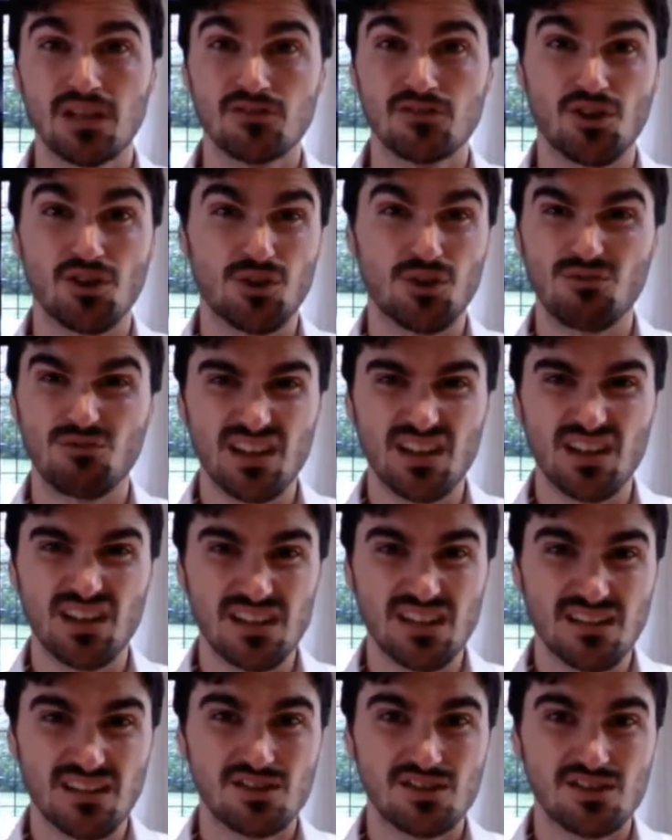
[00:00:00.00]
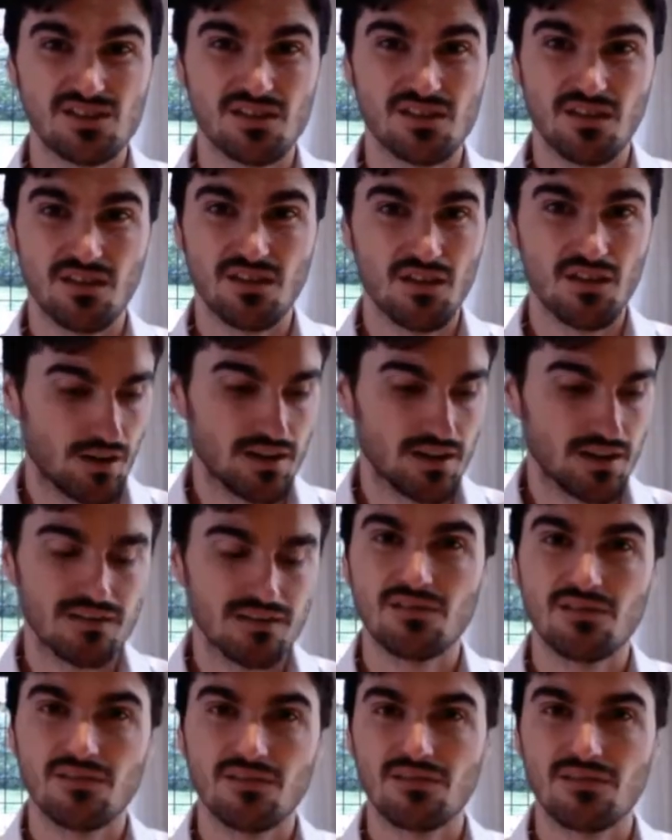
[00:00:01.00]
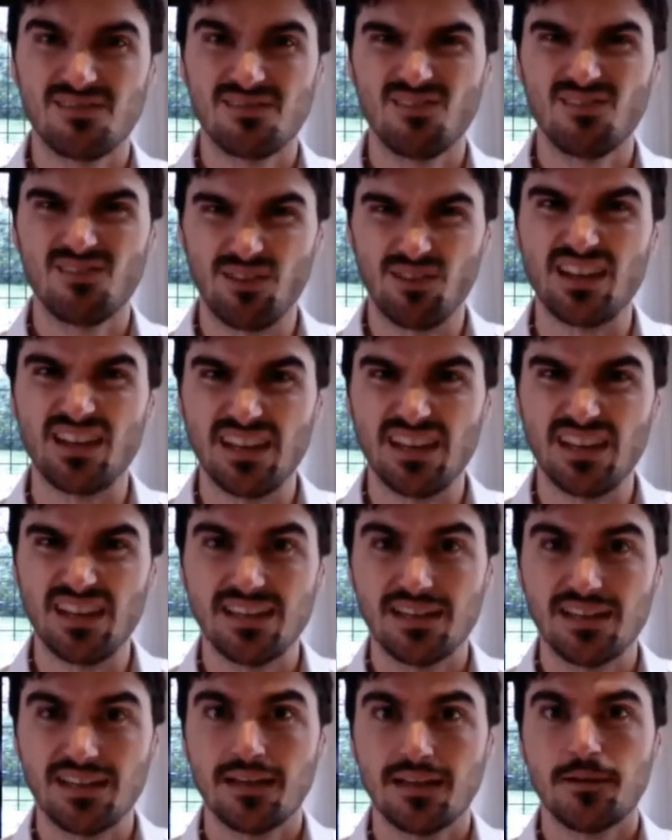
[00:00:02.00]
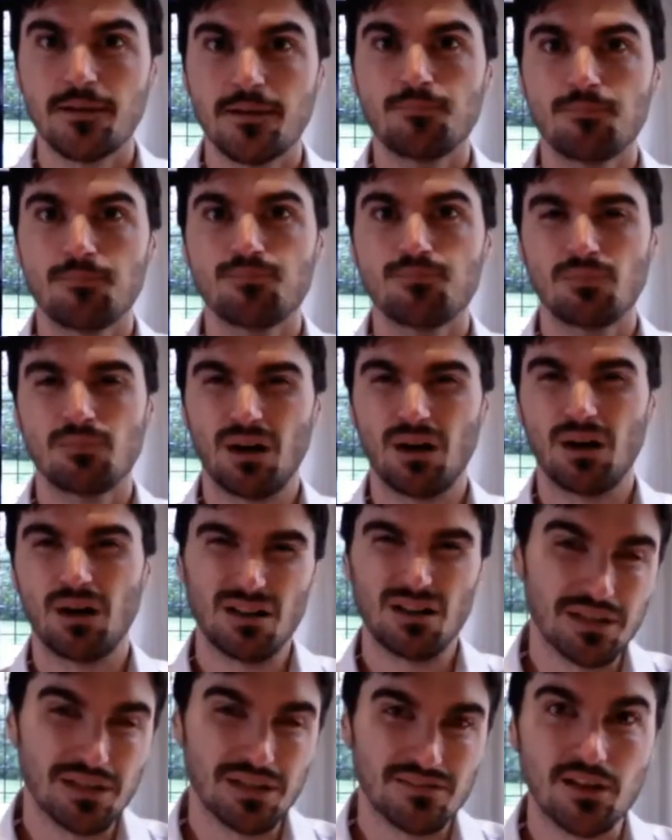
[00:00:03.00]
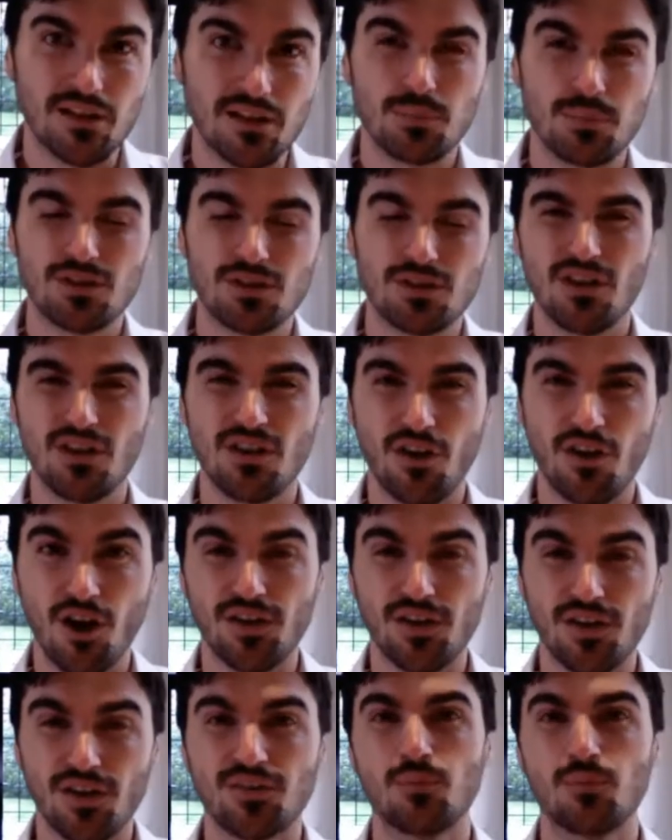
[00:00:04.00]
So really, this shouldn't hurt, right? Not really. Might a little bit tender, but it shouldn't hurt.